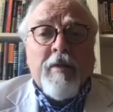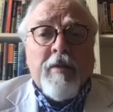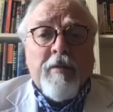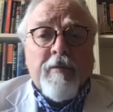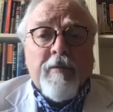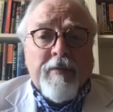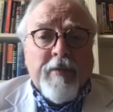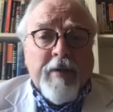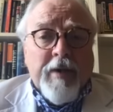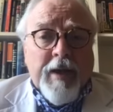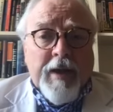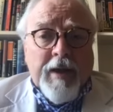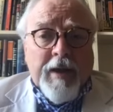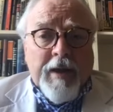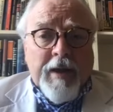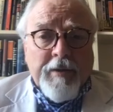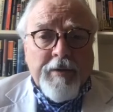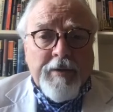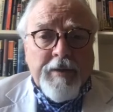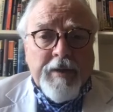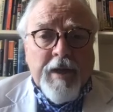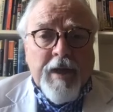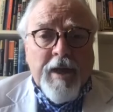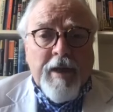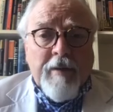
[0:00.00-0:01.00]
furlough
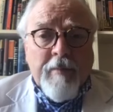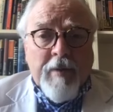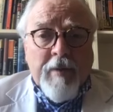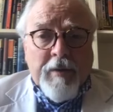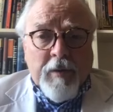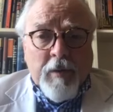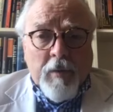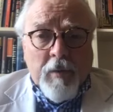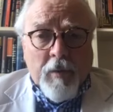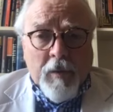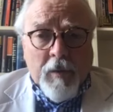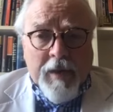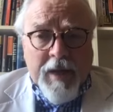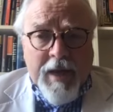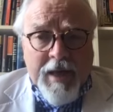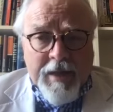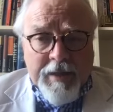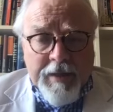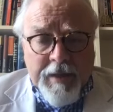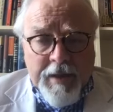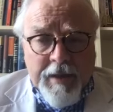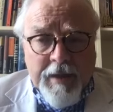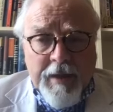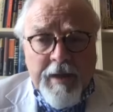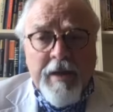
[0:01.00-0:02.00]
scheme and all the
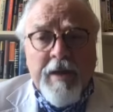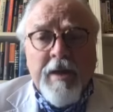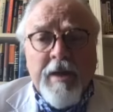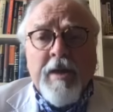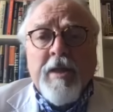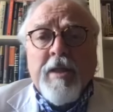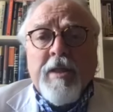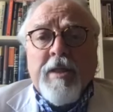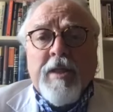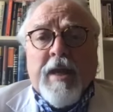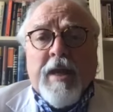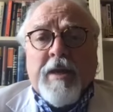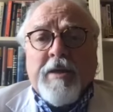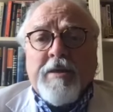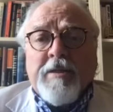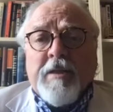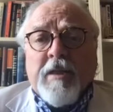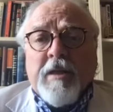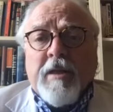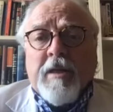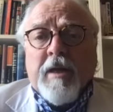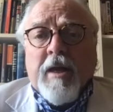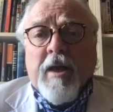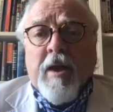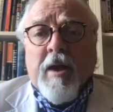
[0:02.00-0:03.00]
other things
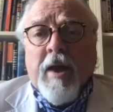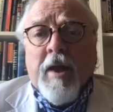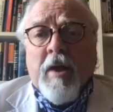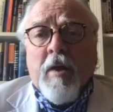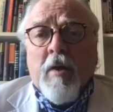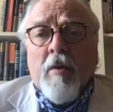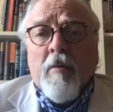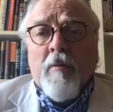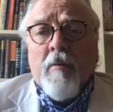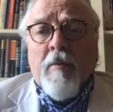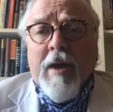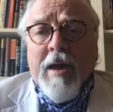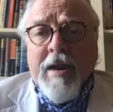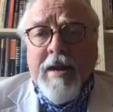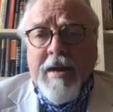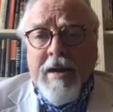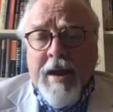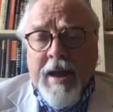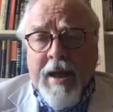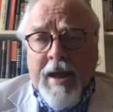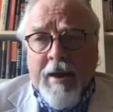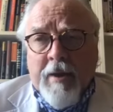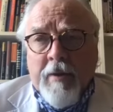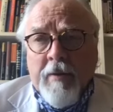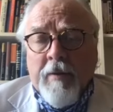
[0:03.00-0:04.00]
that are going on right
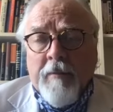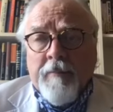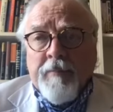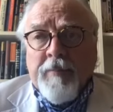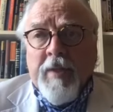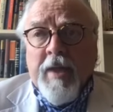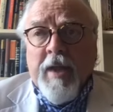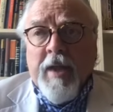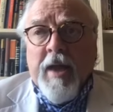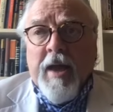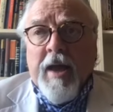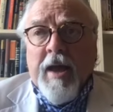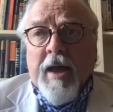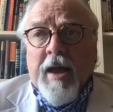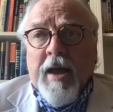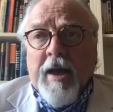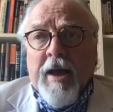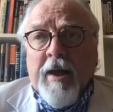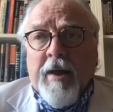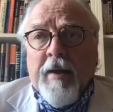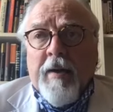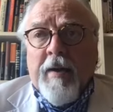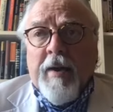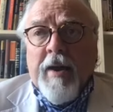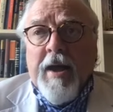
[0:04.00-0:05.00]
now,
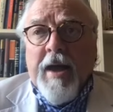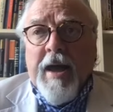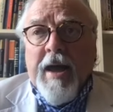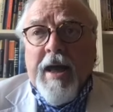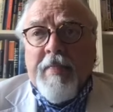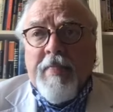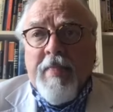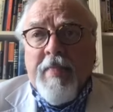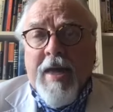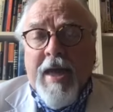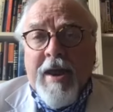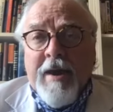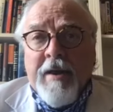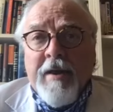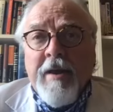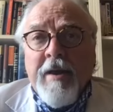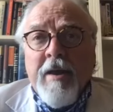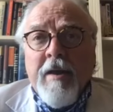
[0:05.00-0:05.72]
and then